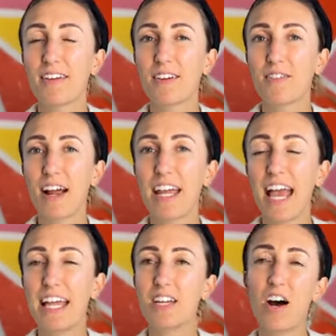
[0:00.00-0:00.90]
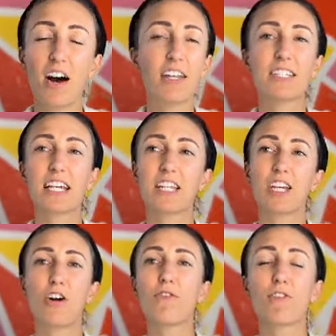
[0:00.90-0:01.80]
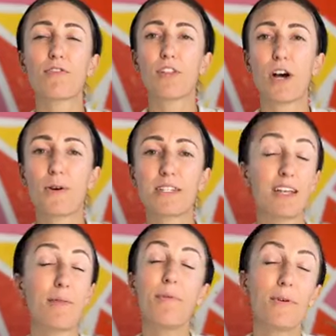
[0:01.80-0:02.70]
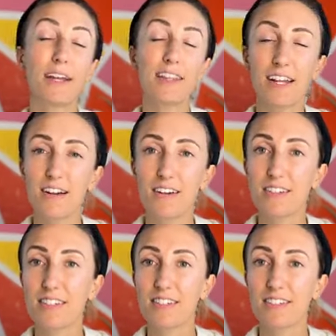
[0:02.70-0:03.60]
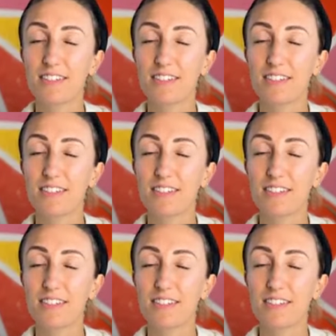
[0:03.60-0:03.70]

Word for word: right? And honestly, at the overflow, at some point, there's